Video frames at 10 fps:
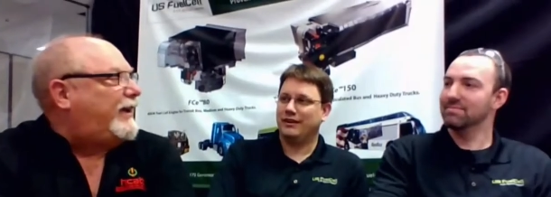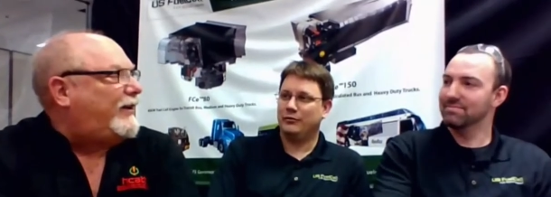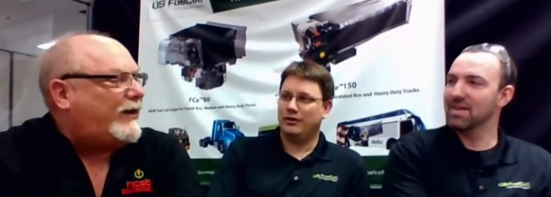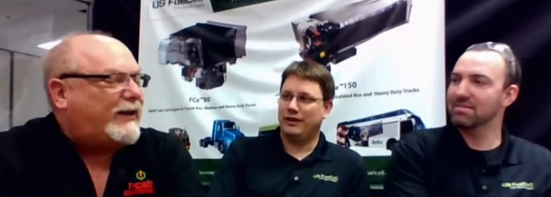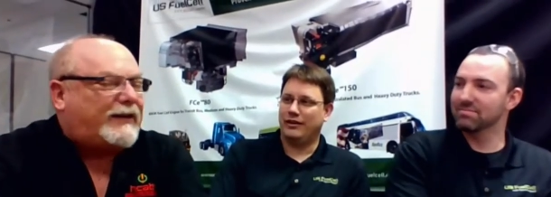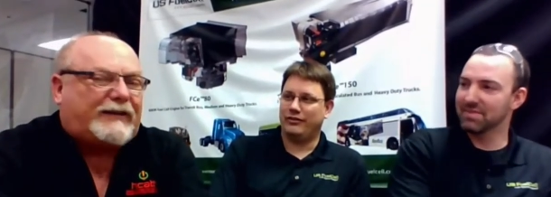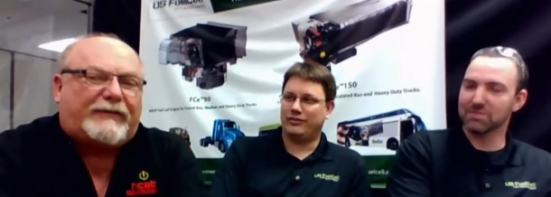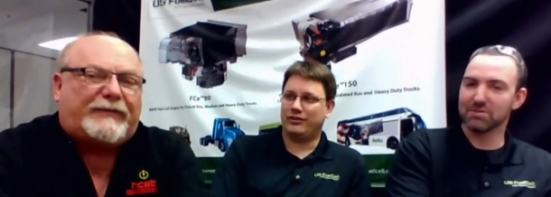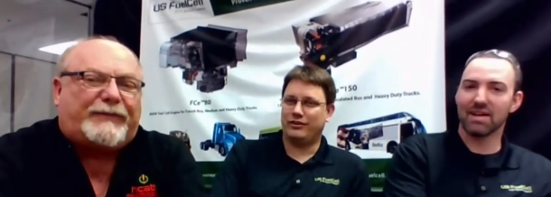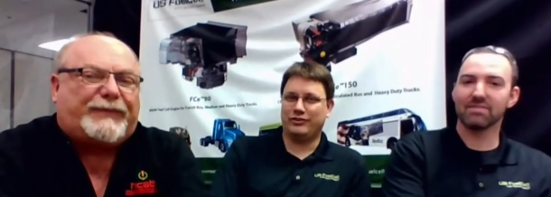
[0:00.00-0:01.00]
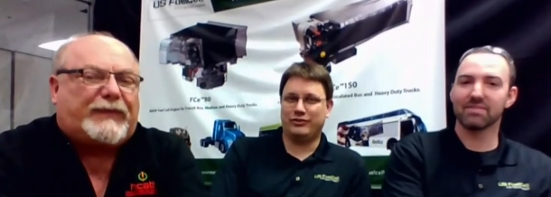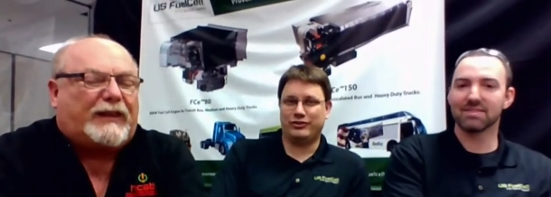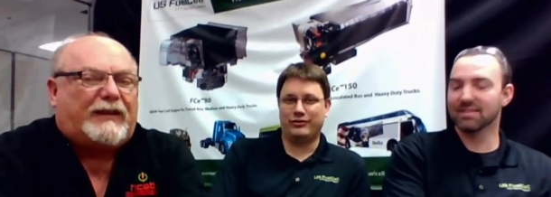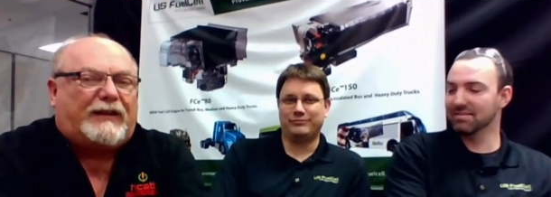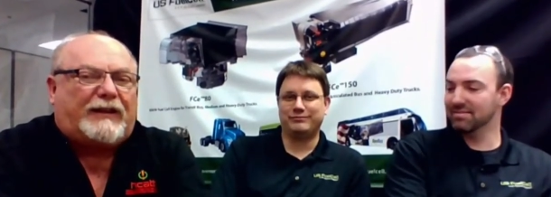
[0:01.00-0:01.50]
Speaker 1: Mike, have a nice time.
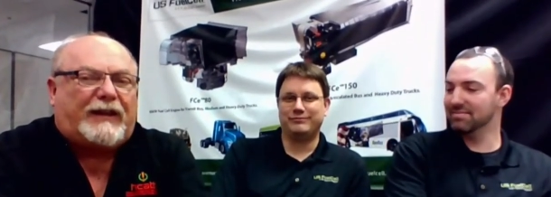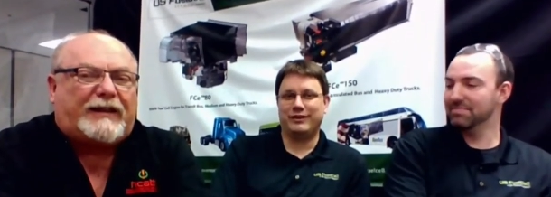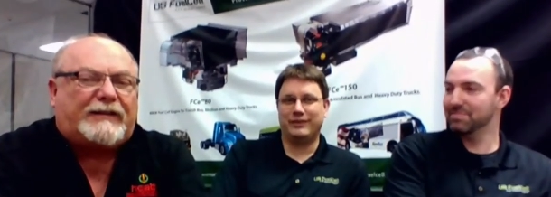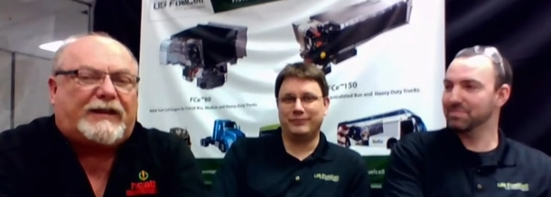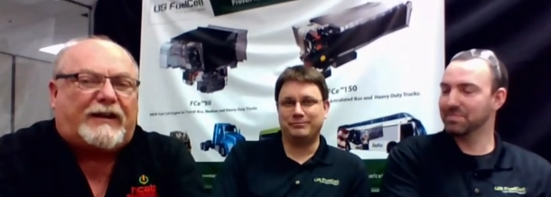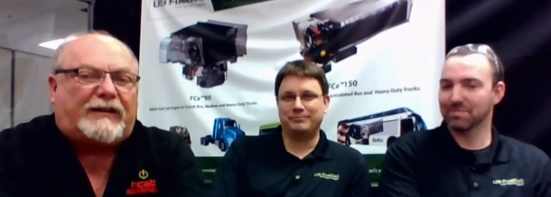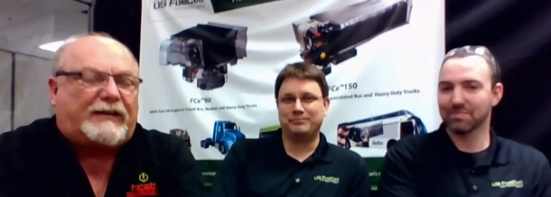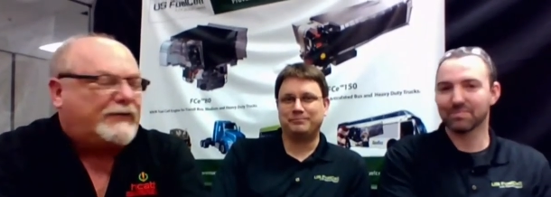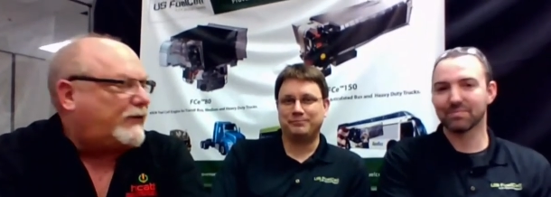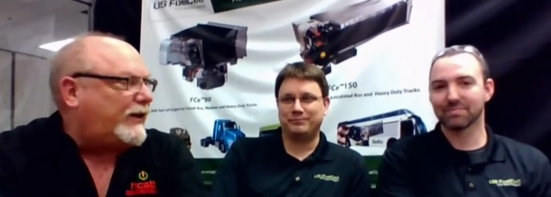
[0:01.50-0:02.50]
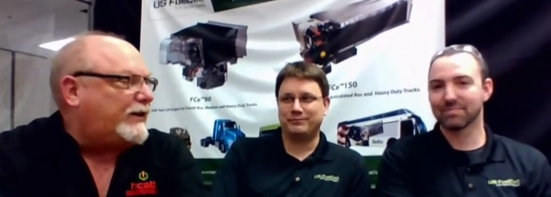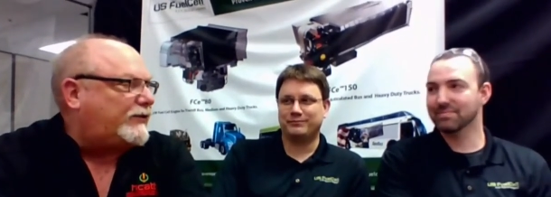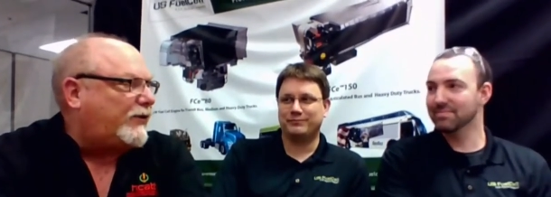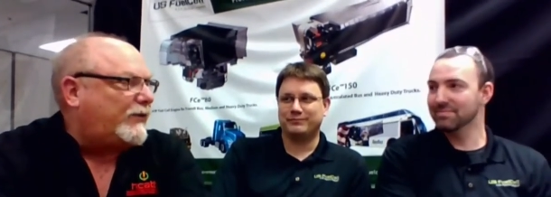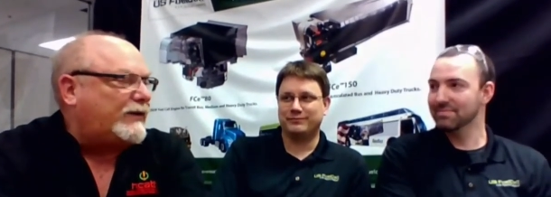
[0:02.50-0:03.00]
Sure. And uh, it was a great
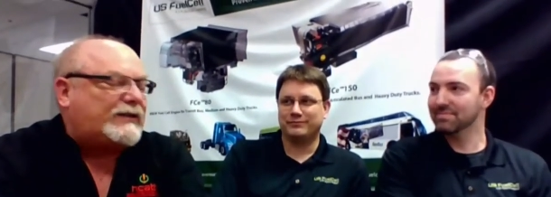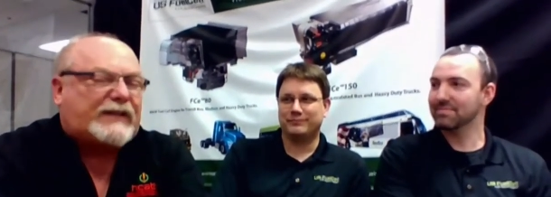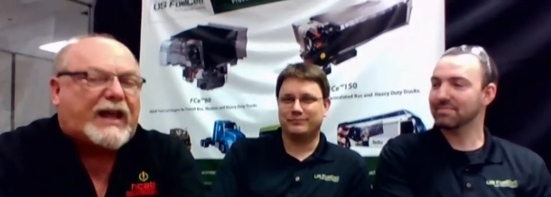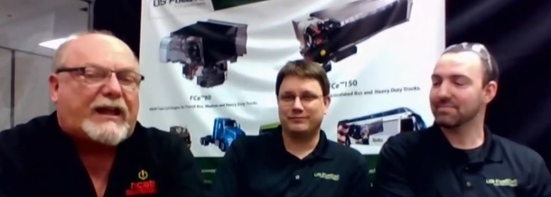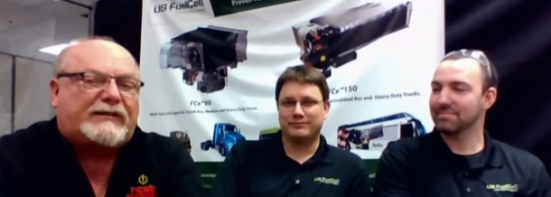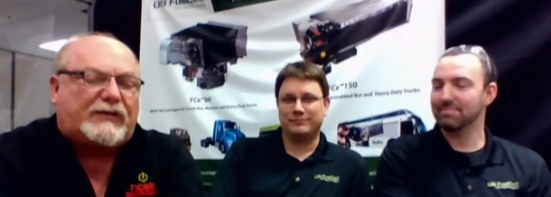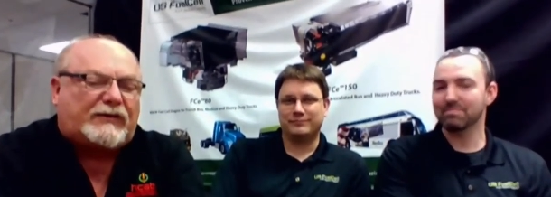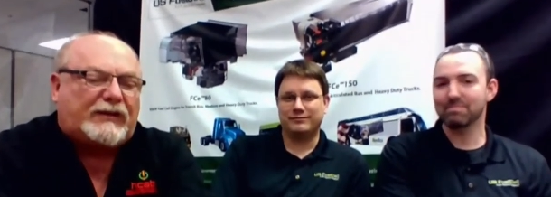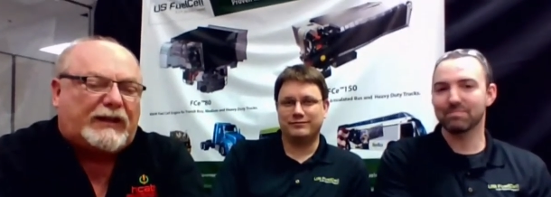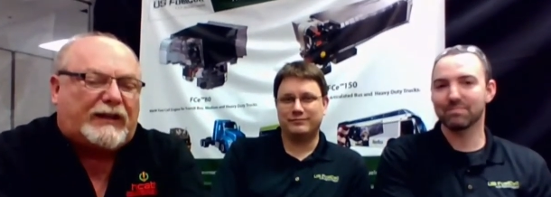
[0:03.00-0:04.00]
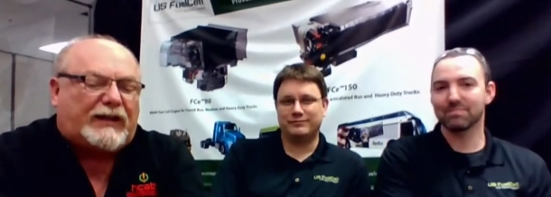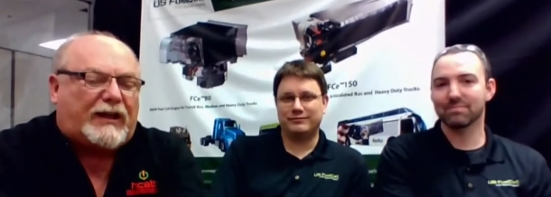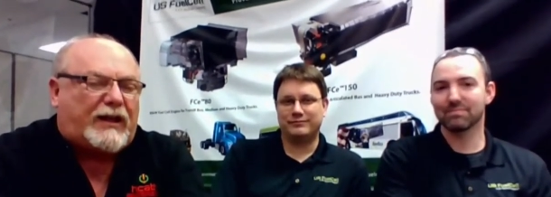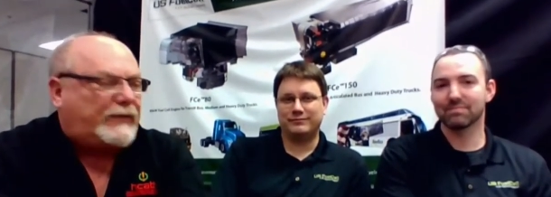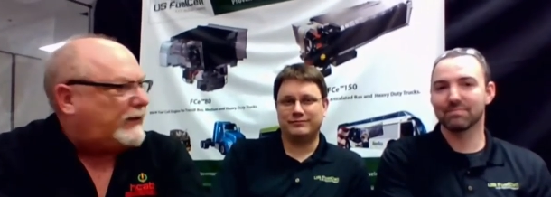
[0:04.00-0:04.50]
tour we just had. So,
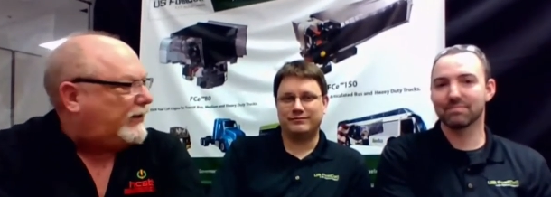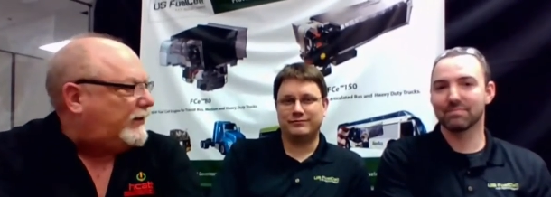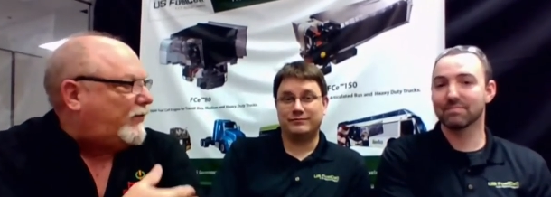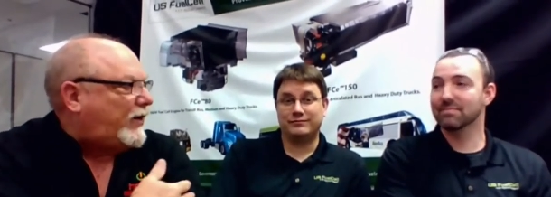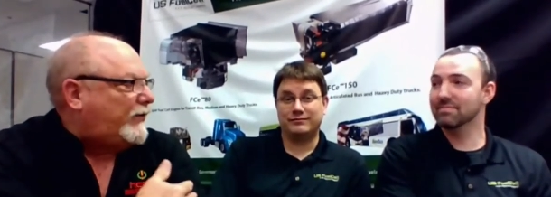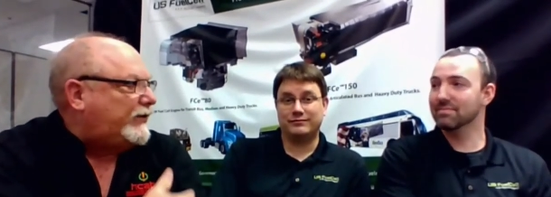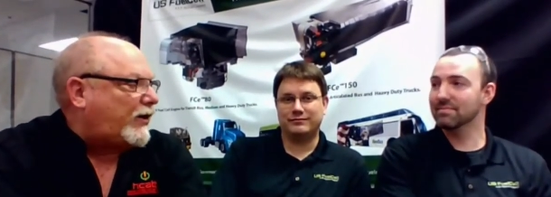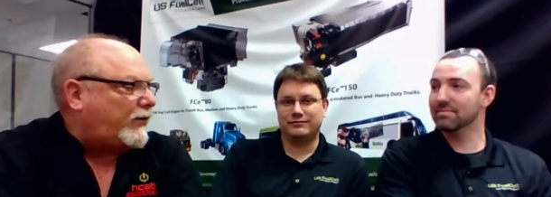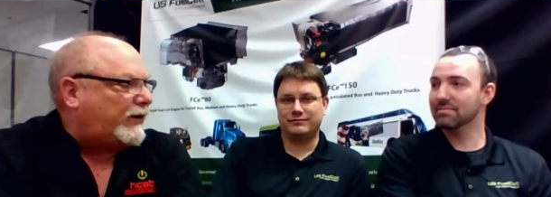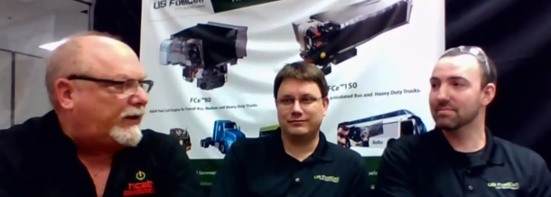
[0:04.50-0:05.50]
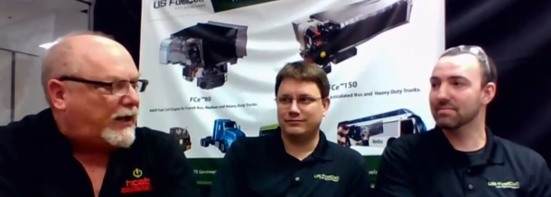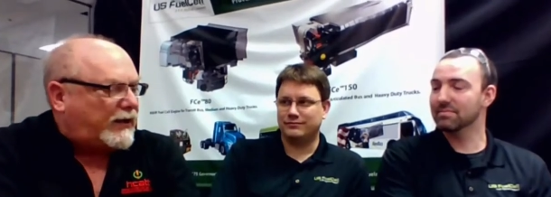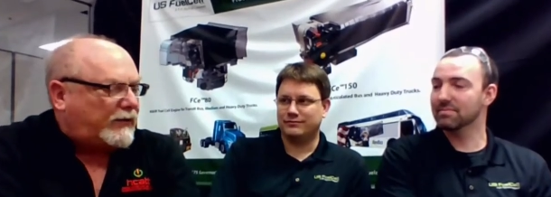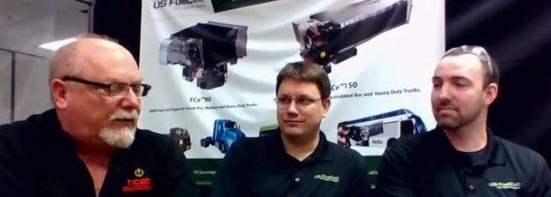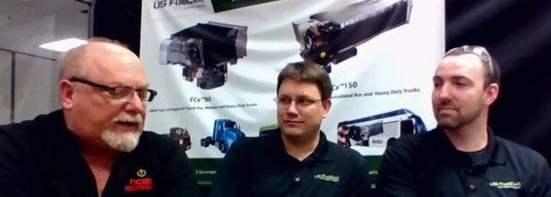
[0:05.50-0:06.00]
um, why don't we start with uh,
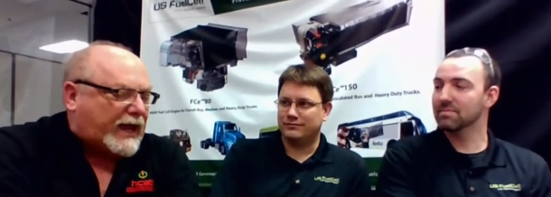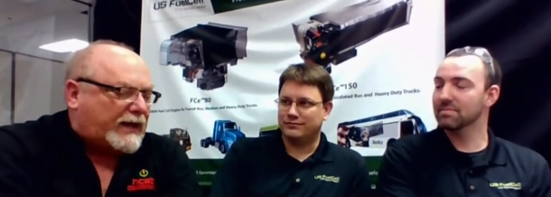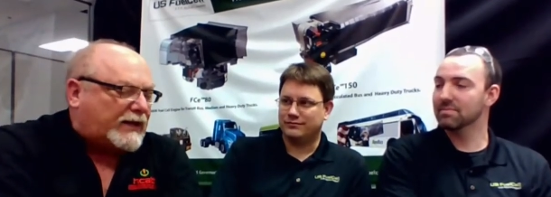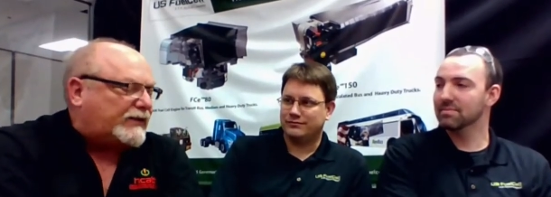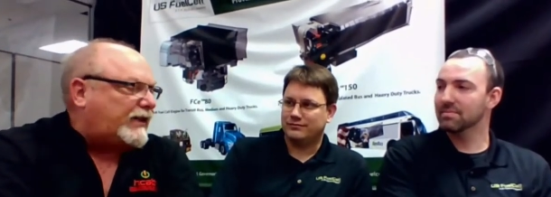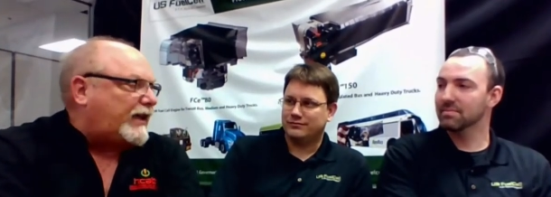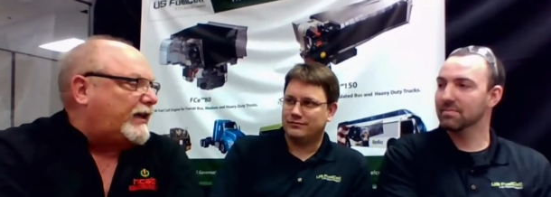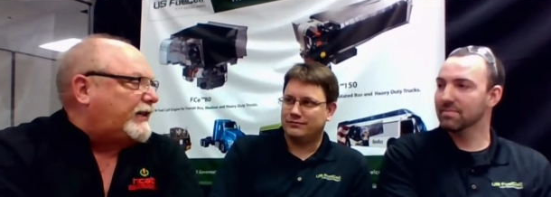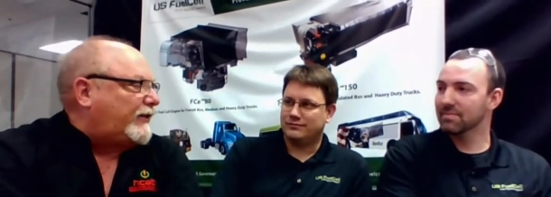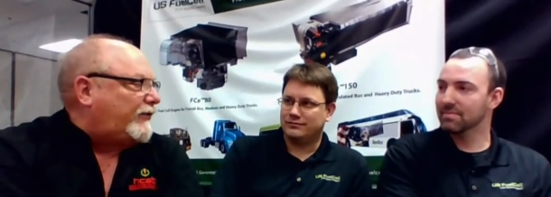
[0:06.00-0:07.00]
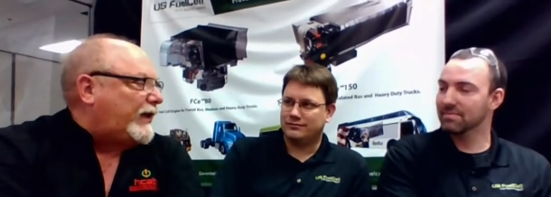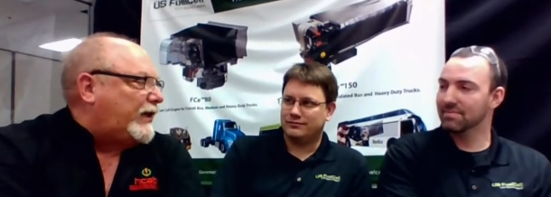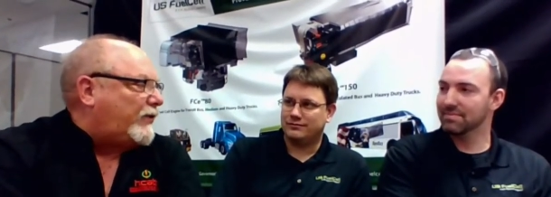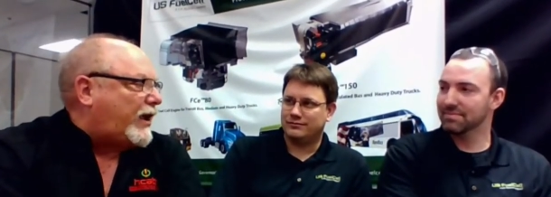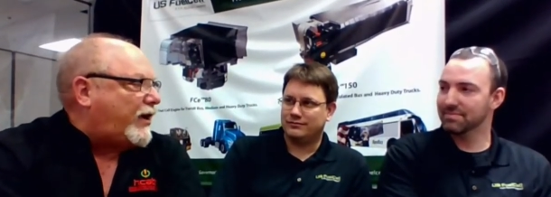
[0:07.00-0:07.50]
with Dan and just kind of tell everybody
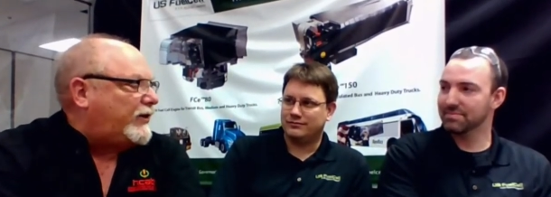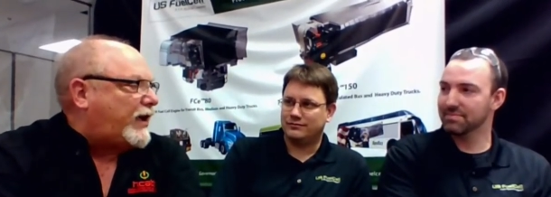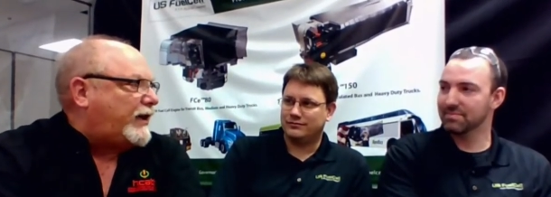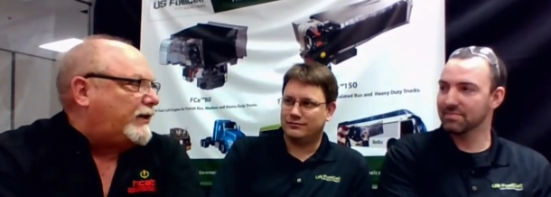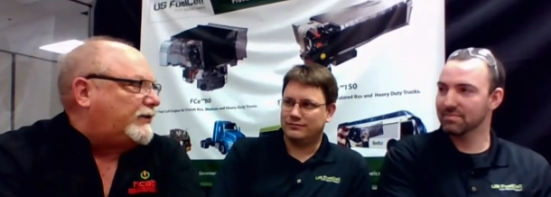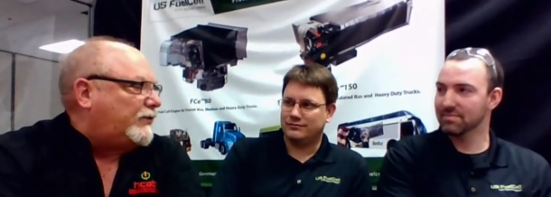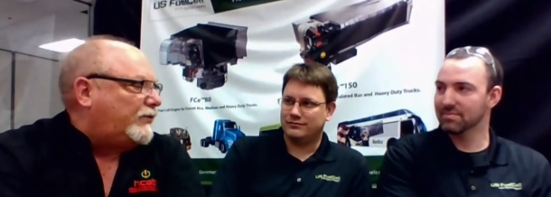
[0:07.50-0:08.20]
how you got into